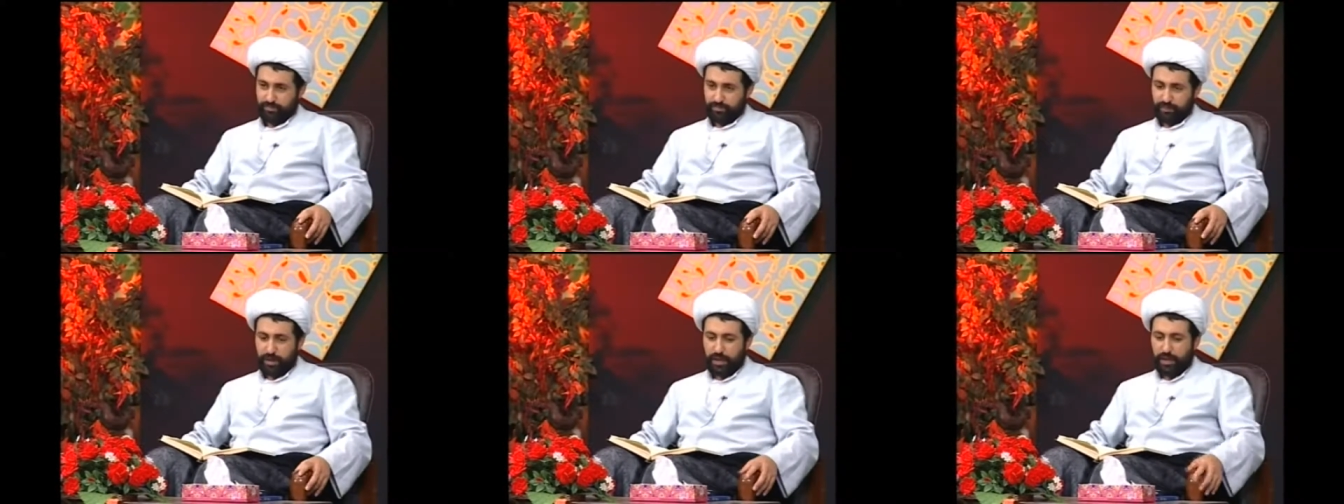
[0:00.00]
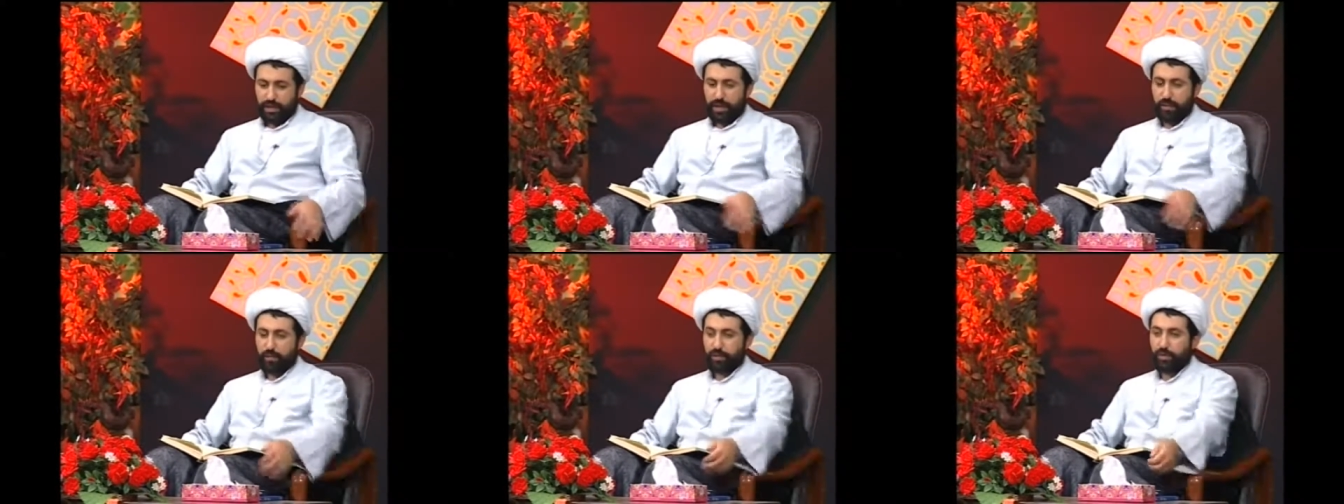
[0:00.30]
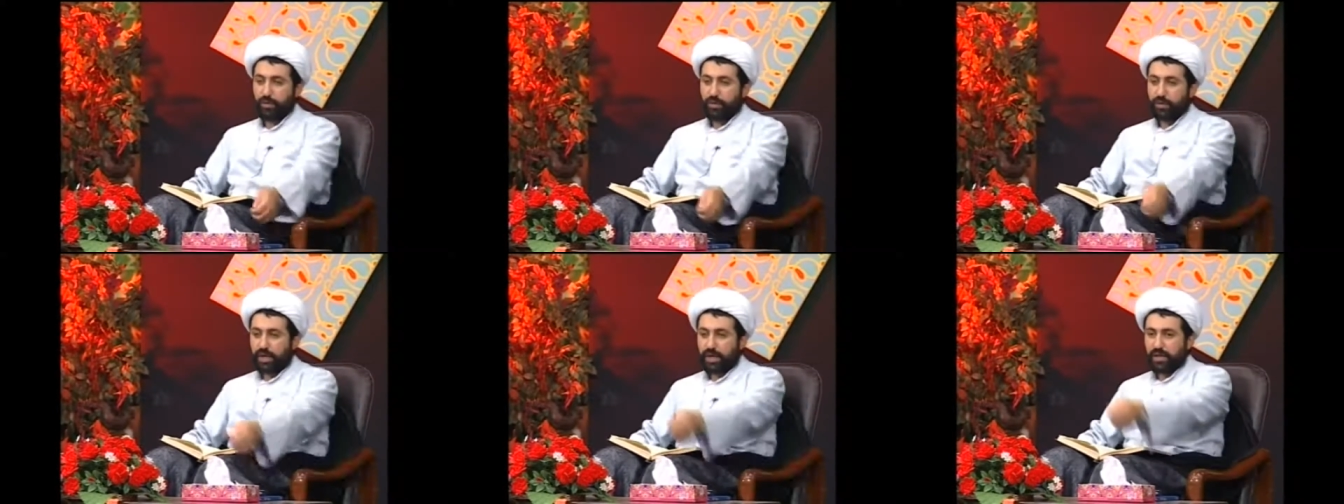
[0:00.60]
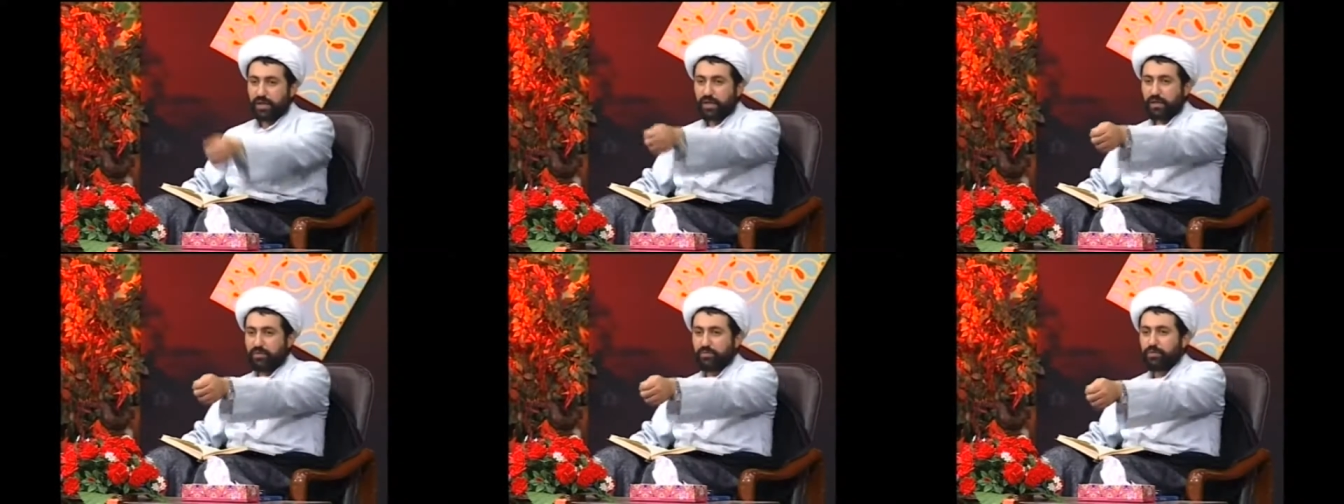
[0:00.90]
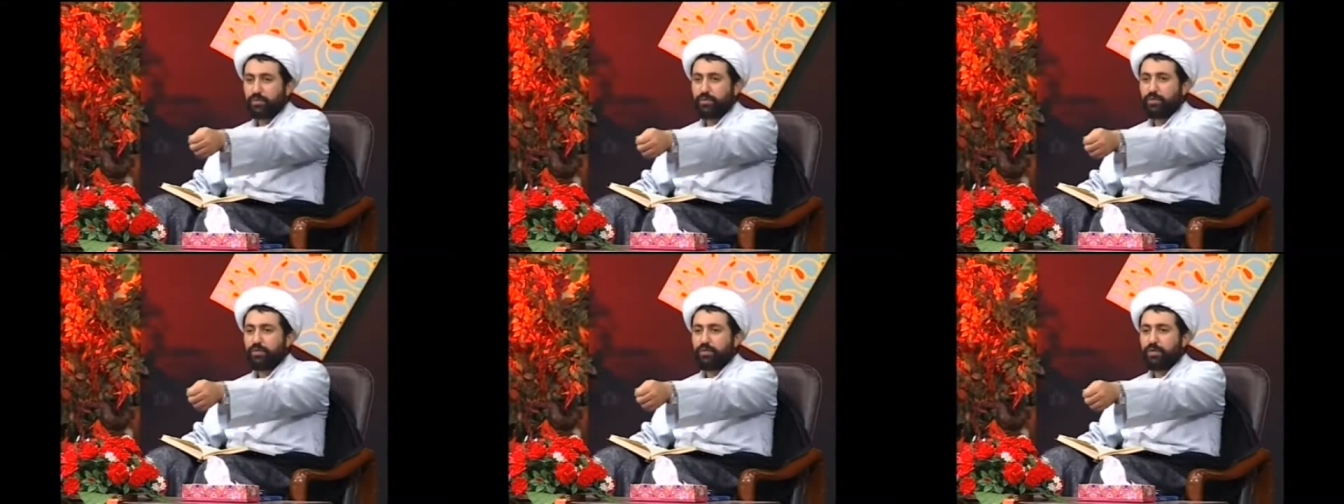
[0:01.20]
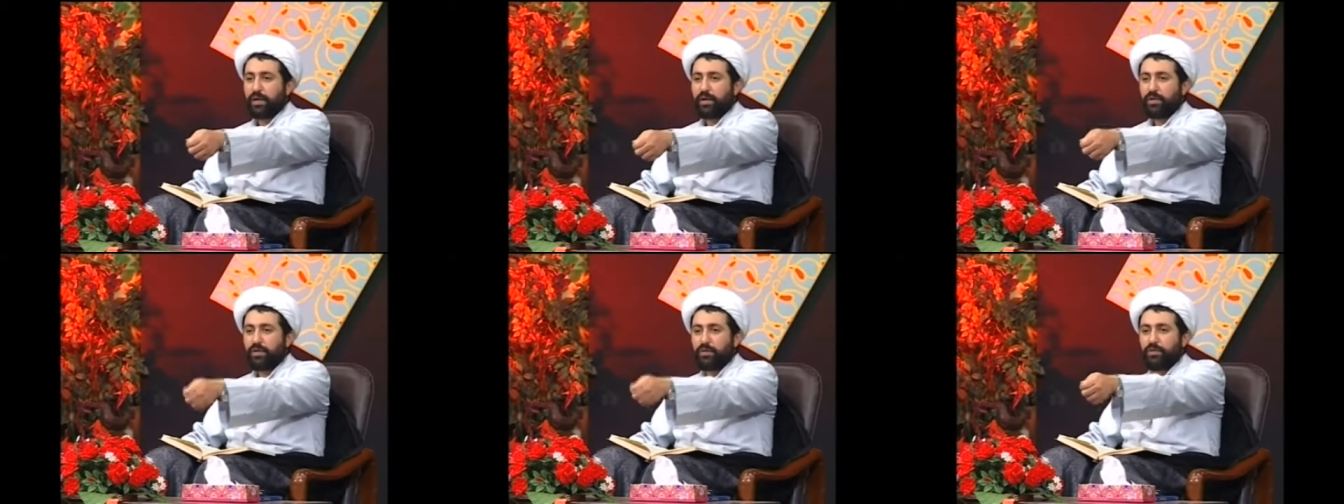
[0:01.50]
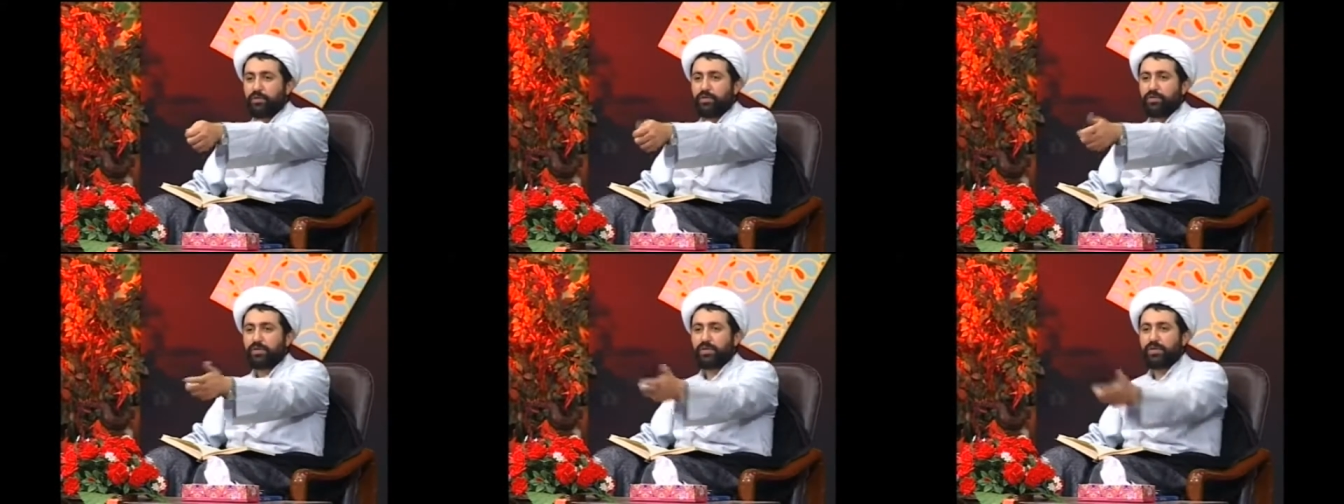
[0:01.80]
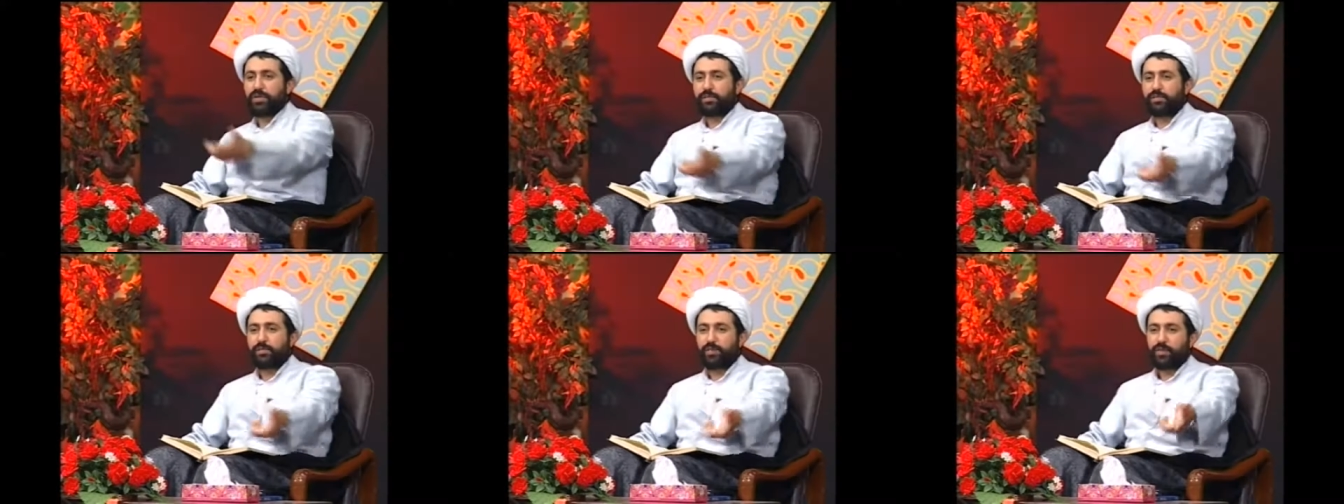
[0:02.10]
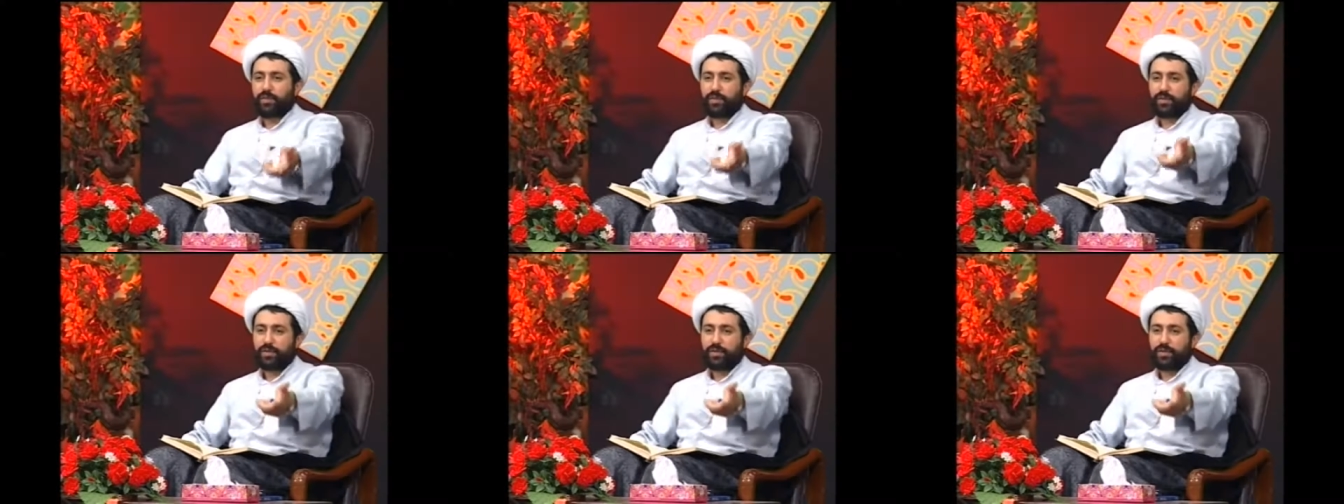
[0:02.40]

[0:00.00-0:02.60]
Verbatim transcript: Like a book I give to you and you use this book.